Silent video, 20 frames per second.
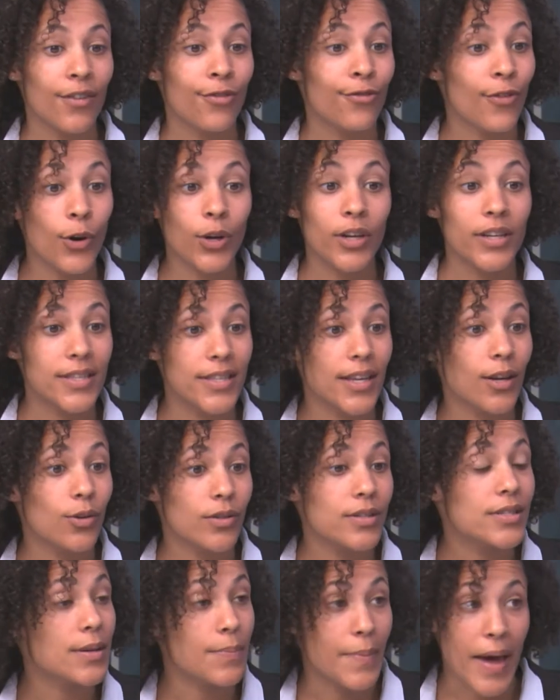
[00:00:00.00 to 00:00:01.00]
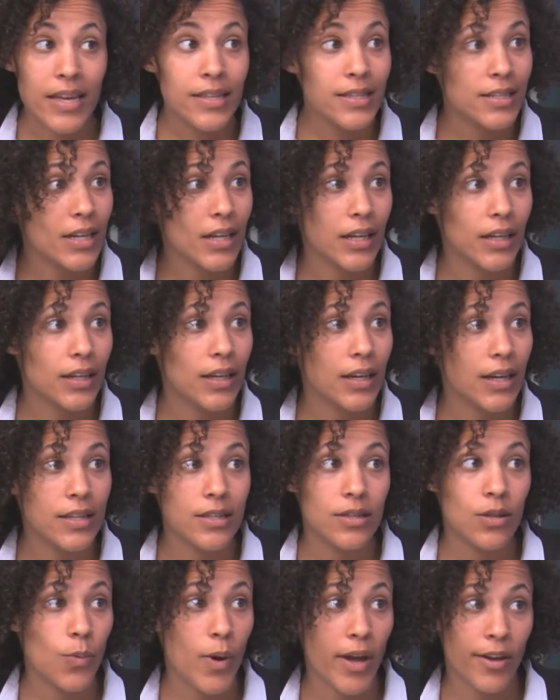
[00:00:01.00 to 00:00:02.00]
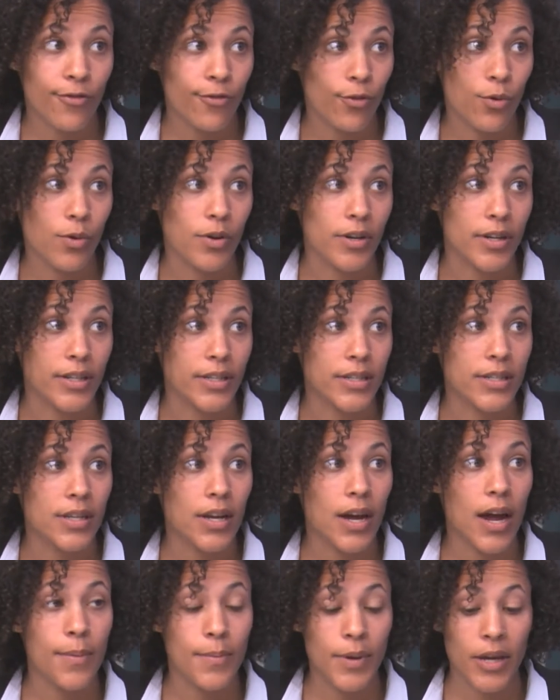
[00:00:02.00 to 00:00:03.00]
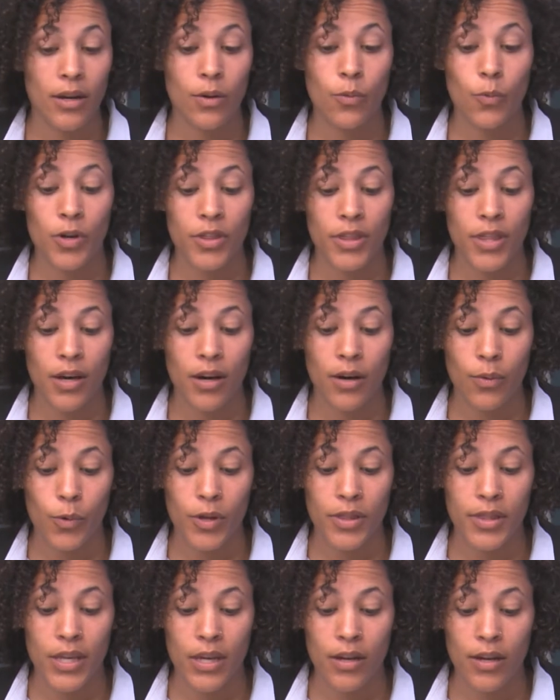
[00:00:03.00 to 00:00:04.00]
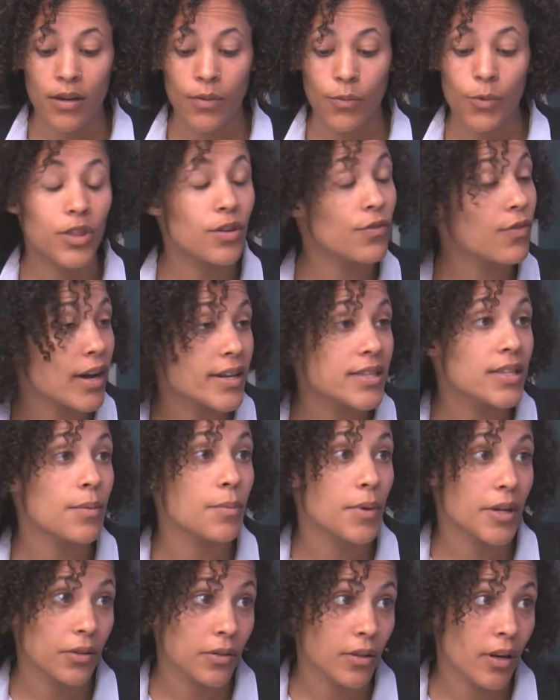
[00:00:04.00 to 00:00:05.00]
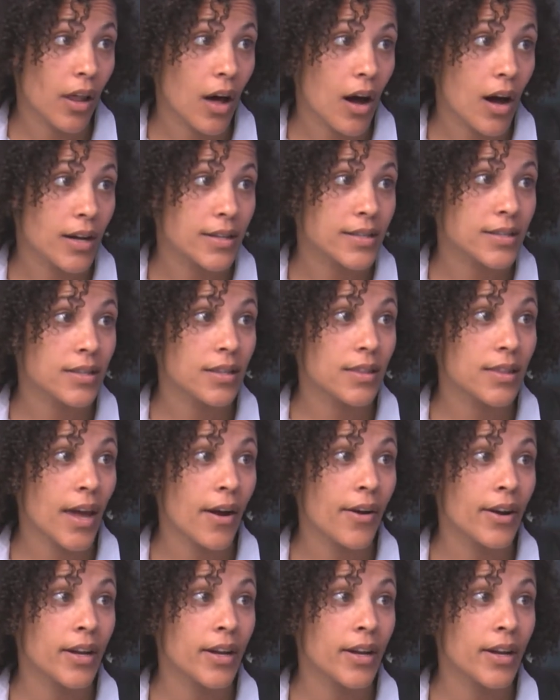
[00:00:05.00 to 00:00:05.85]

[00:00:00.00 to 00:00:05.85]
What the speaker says: focusing on domestic is the way forward. I mean, with the rising middle class, there